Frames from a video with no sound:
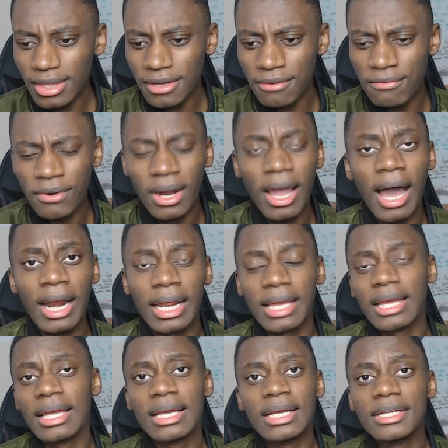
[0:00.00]
Forgot it.
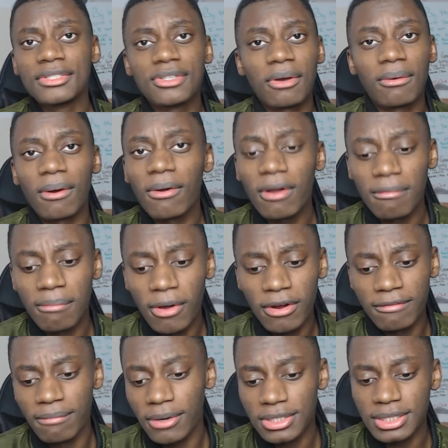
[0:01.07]
So
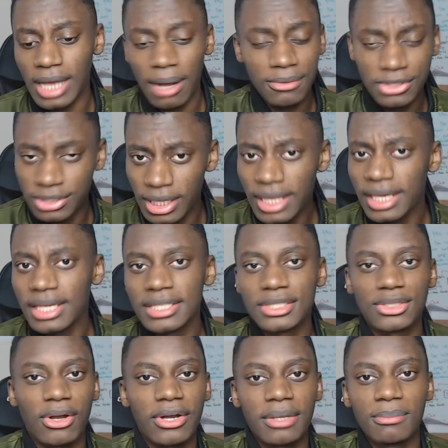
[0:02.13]
Lokomotiv Moscow, I was thinking of
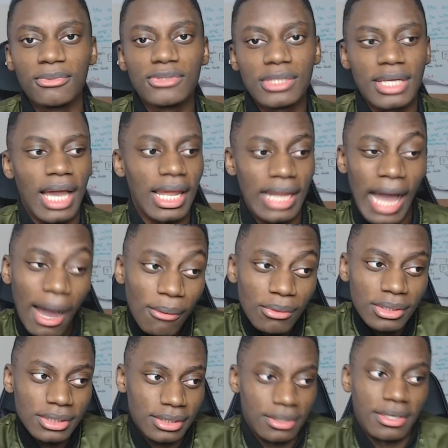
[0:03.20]
starting Musiala. I would
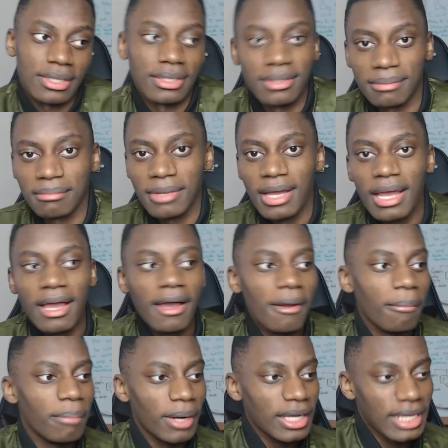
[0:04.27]
have started him.
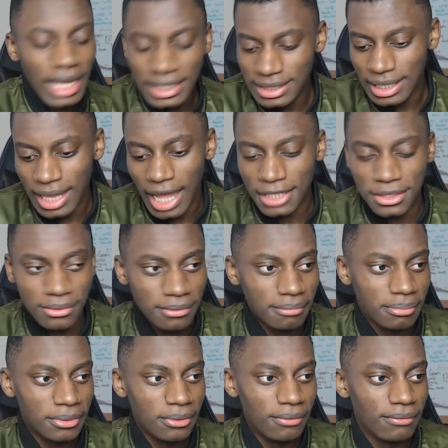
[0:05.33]
But he has a lot to
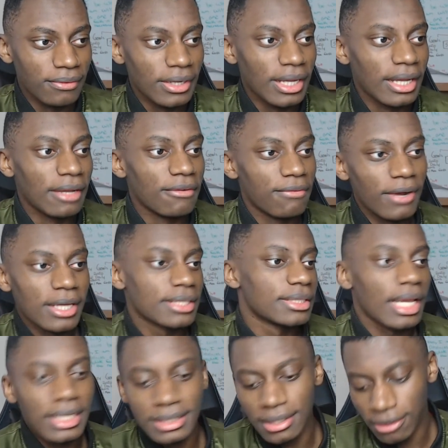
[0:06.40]
improve. Flick
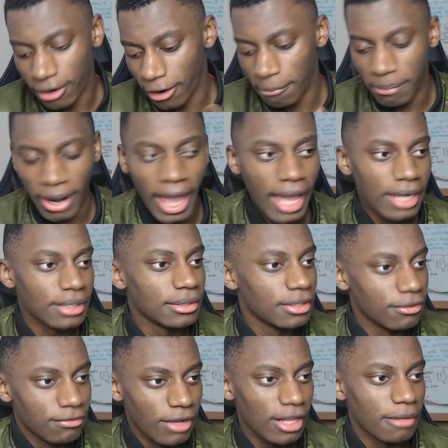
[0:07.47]
says our plan,
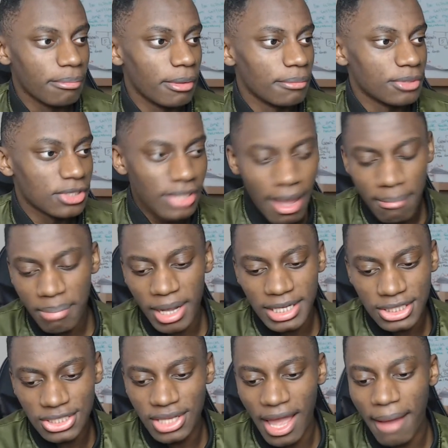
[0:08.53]
develop him step by
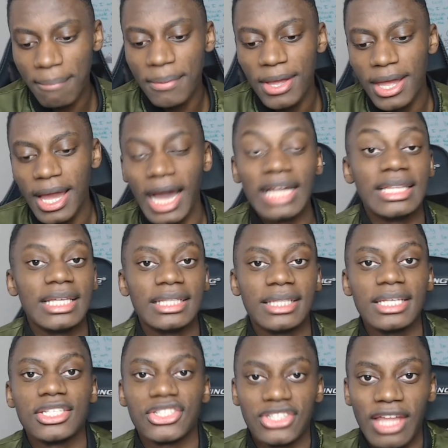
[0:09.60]
step. I think
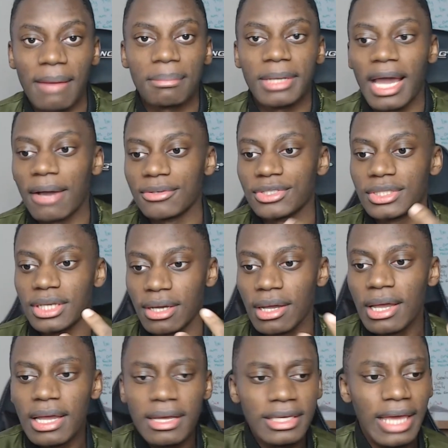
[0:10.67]
this step now is to
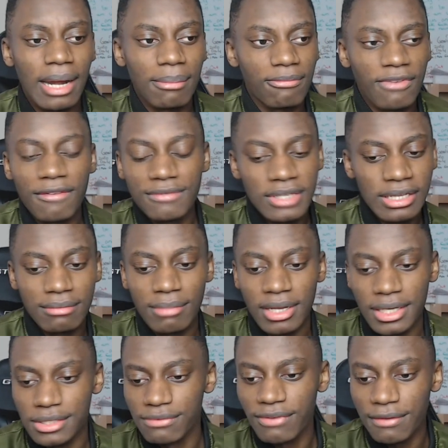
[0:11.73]
get him 15
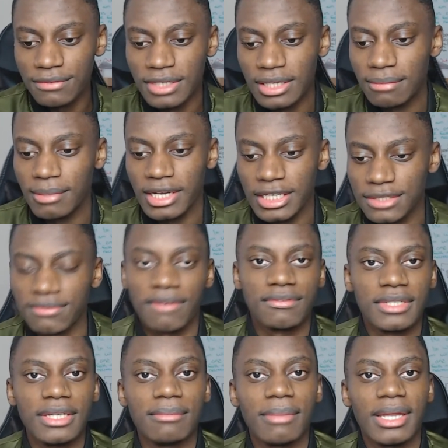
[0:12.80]
minutes
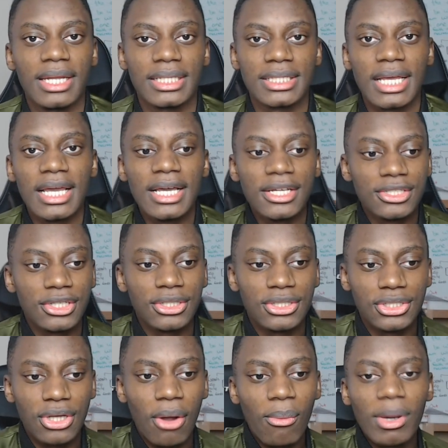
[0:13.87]
to
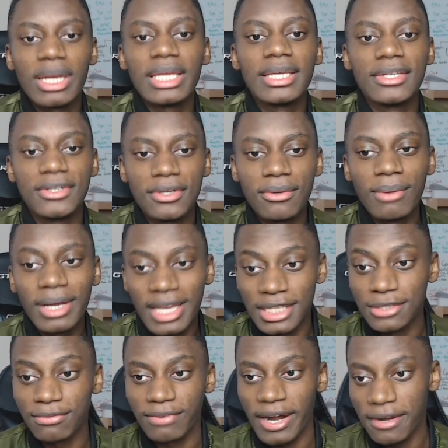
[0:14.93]
show what he can do
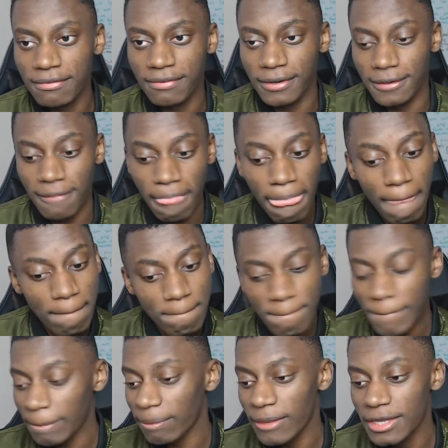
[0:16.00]
against Frankfurt.
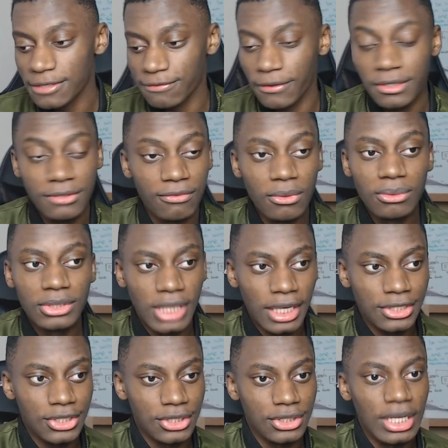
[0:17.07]
His first few
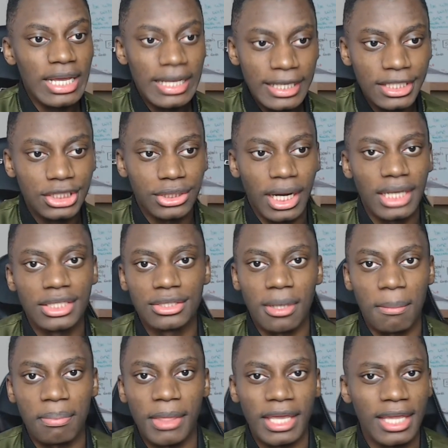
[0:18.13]
touches, he tried
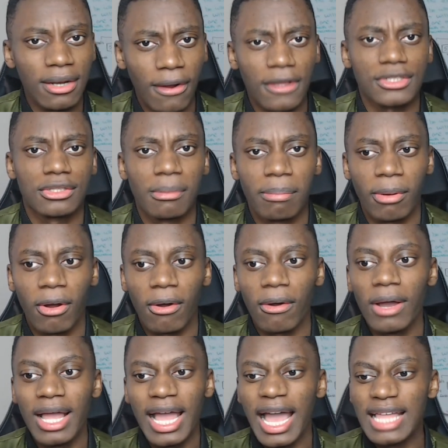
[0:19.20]
something. He lost the
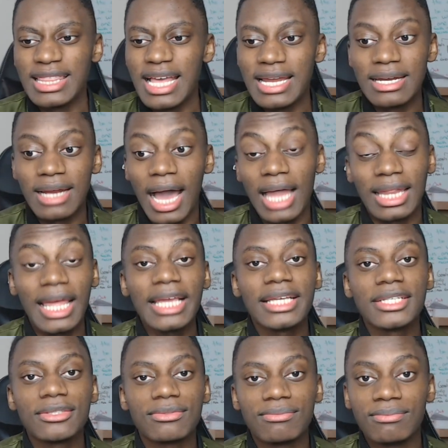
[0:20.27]
ball. And then I like
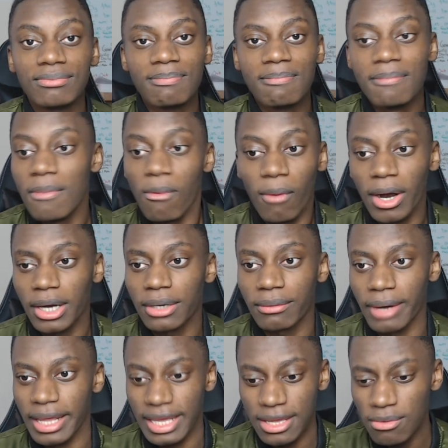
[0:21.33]
his work
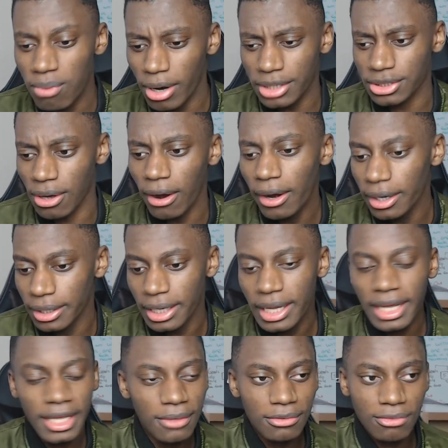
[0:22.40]
rate. He works hard.
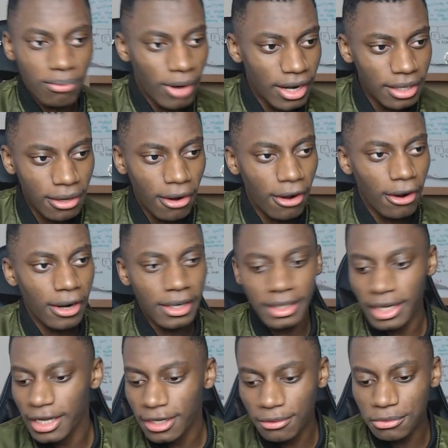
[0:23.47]
He was running hard.
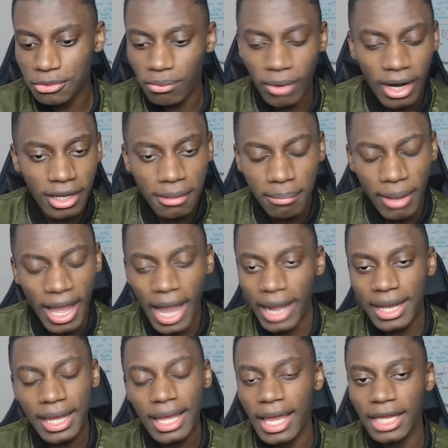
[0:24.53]
He was running
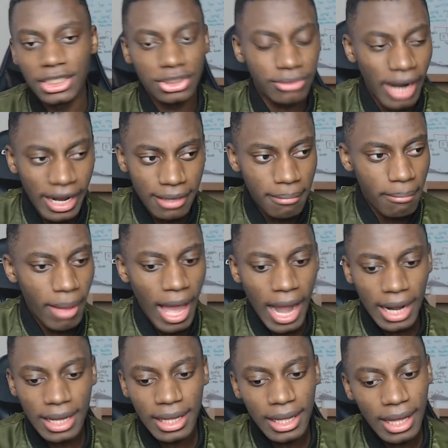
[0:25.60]
back and tracking
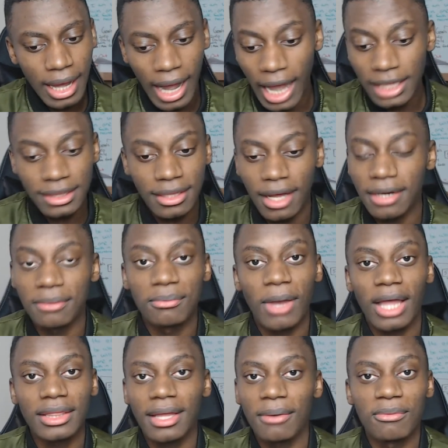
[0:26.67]
back. I thought
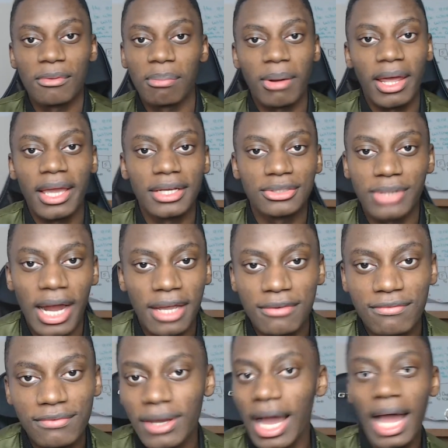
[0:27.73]
we were playing track
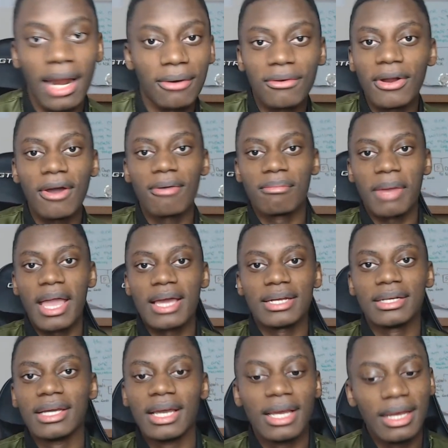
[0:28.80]
and field. I don't know, man.
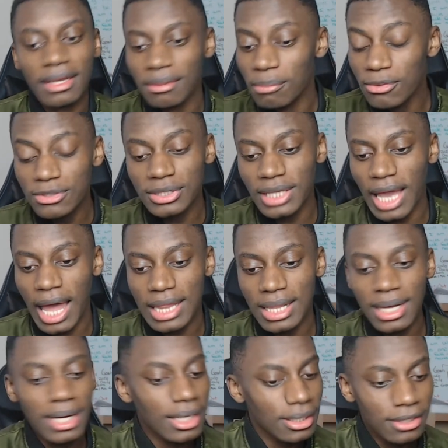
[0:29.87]

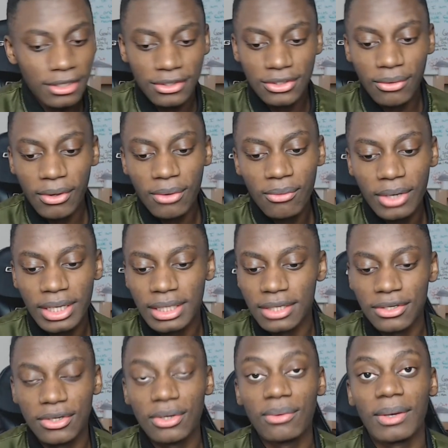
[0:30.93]
Musiala doing what he
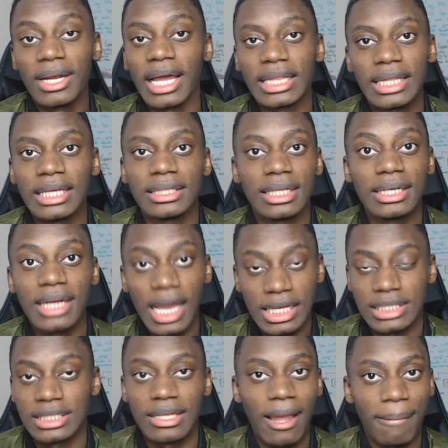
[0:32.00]
can do. And I think the
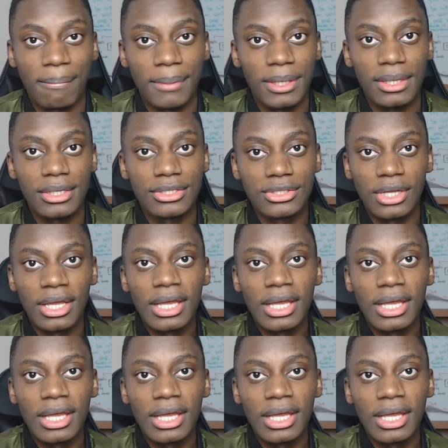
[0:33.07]
next step is